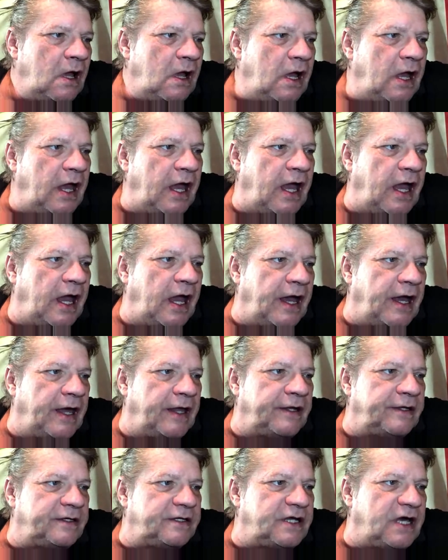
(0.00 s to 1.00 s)

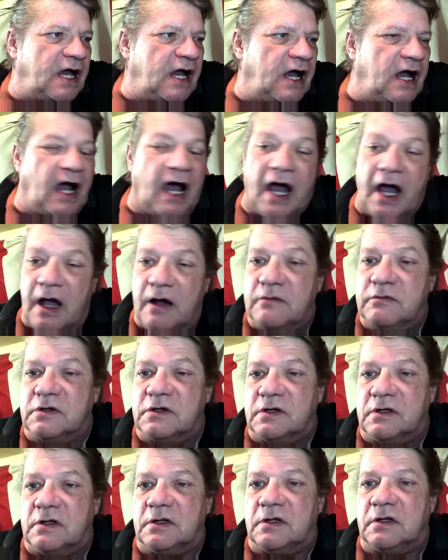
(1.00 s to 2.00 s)
And I
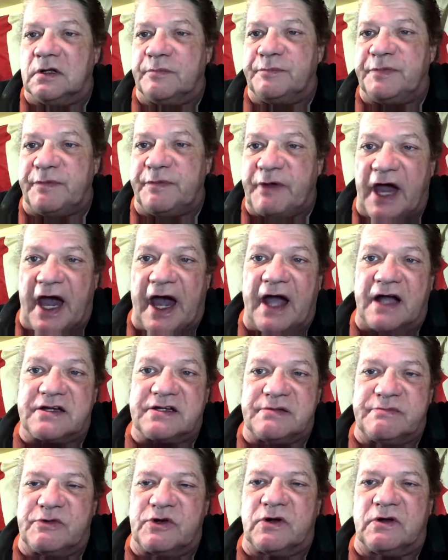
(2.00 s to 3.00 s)
will be back
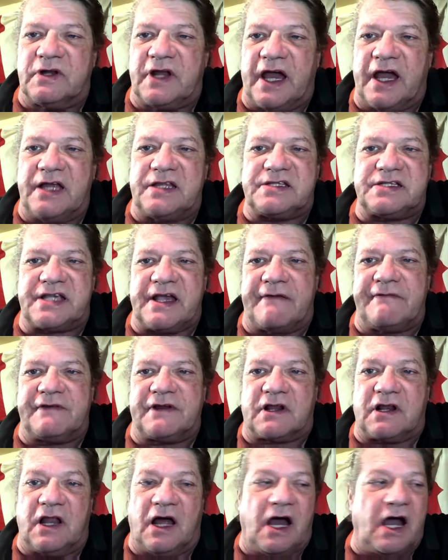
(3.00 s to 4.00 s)
tomorrow night, 7
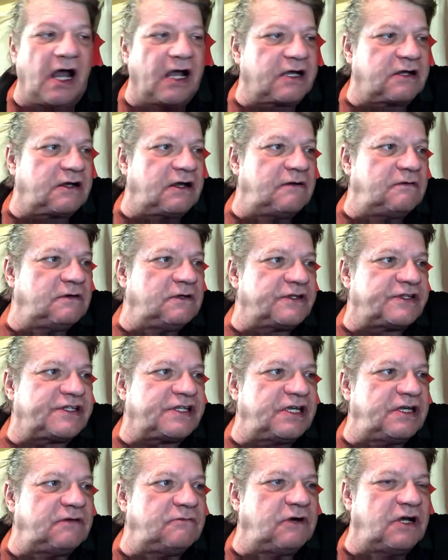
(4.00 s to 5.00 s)
o'clock, and we'll
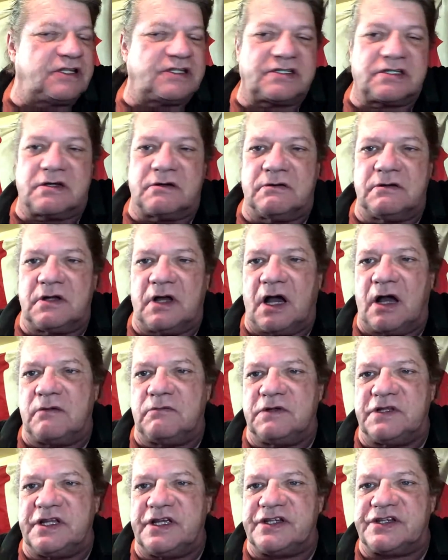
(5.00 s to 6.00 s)
see what's going
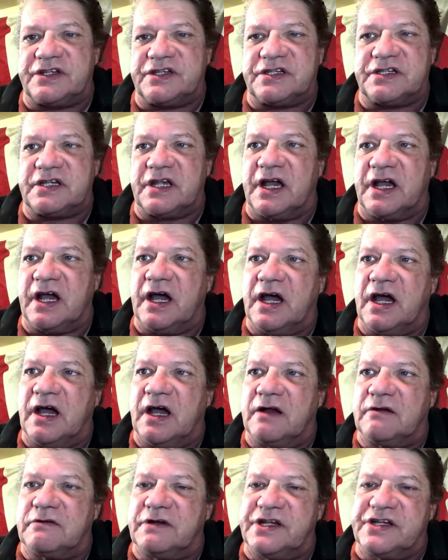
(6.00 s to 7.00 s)
on with this
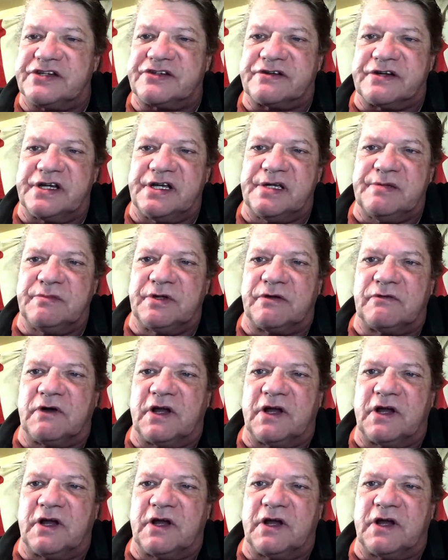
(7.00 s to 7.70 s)
restream and